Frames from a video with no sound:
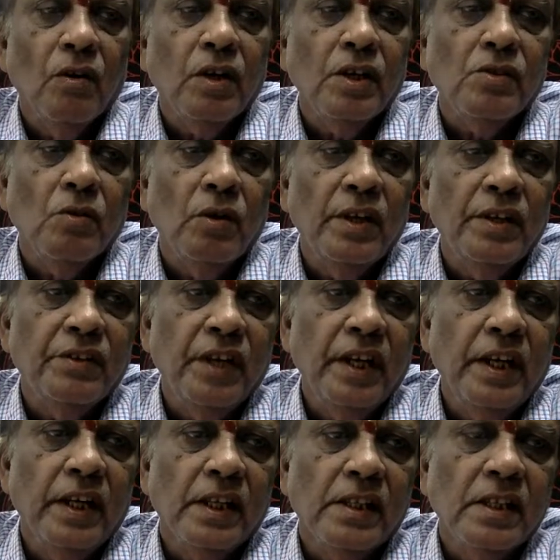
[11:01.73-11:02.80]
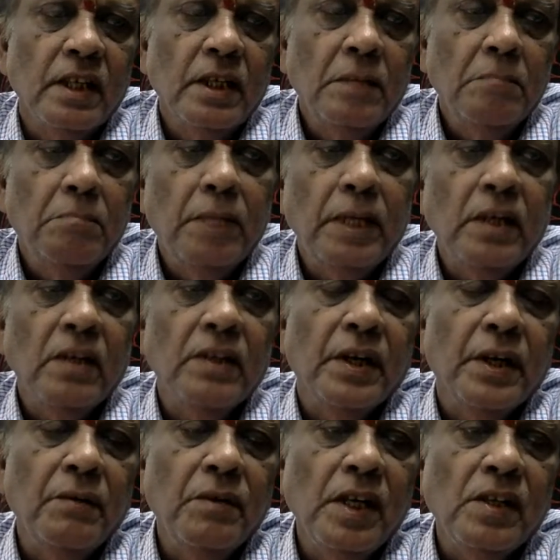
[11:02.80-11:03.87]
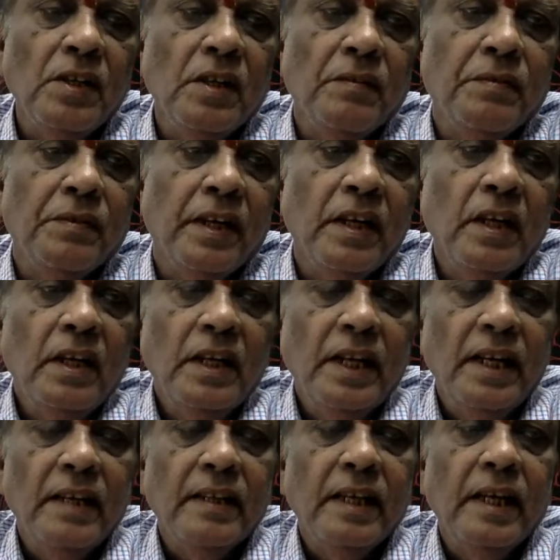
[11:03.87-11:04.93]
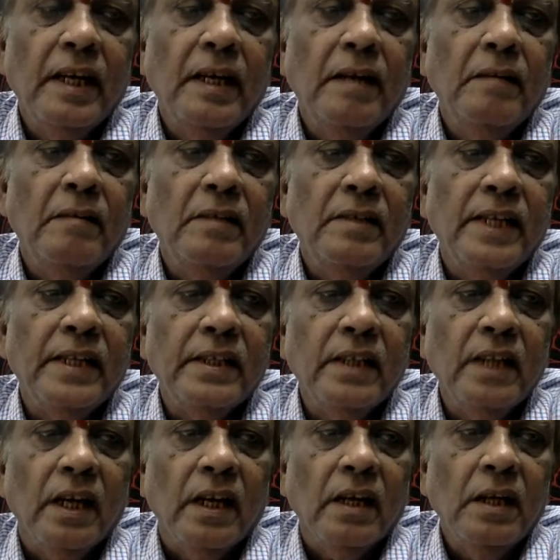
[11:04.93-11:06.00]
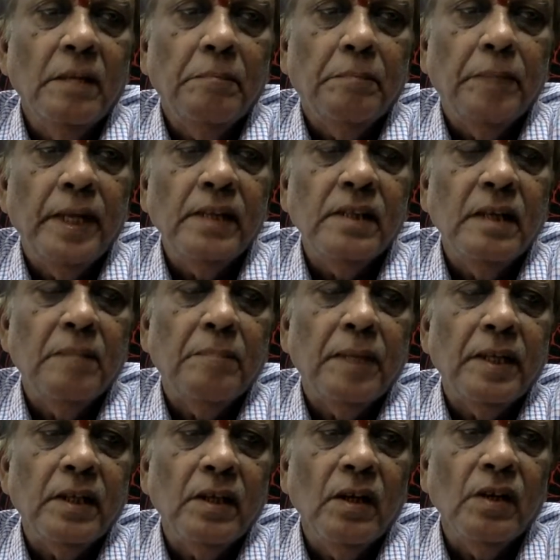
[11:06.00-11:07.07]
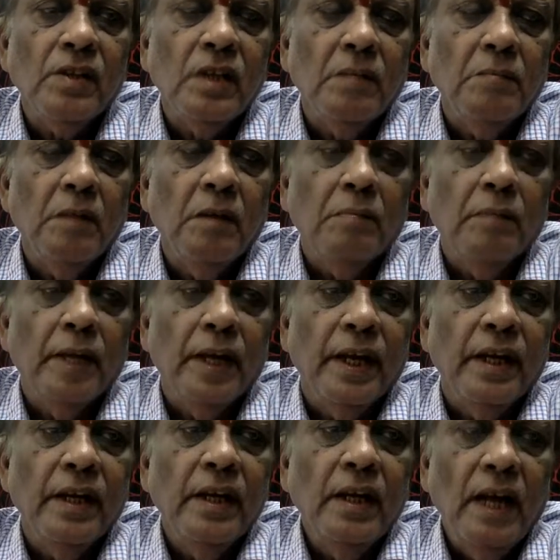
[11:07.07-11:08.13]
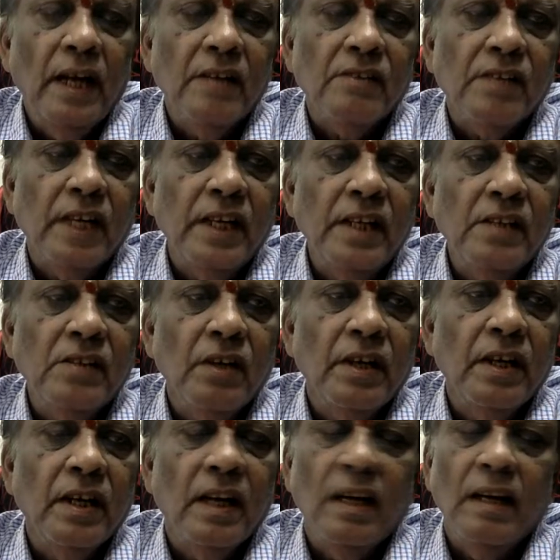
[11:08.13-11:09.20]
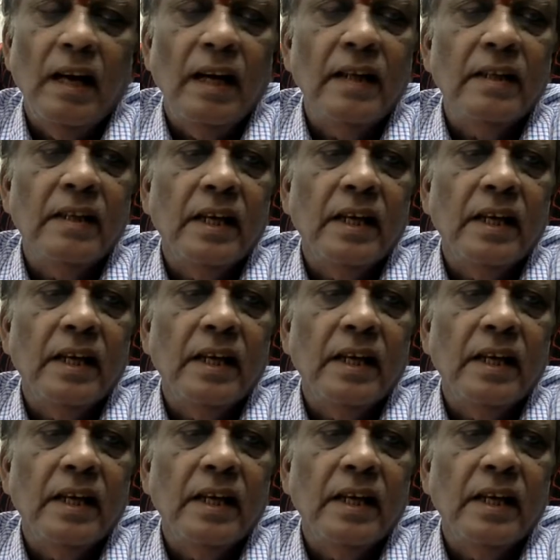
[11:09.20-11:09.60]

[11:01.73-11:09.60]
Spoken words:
is only 3 years, but on the reverse of it, the debtor pays a particular sum of money and signs on it, and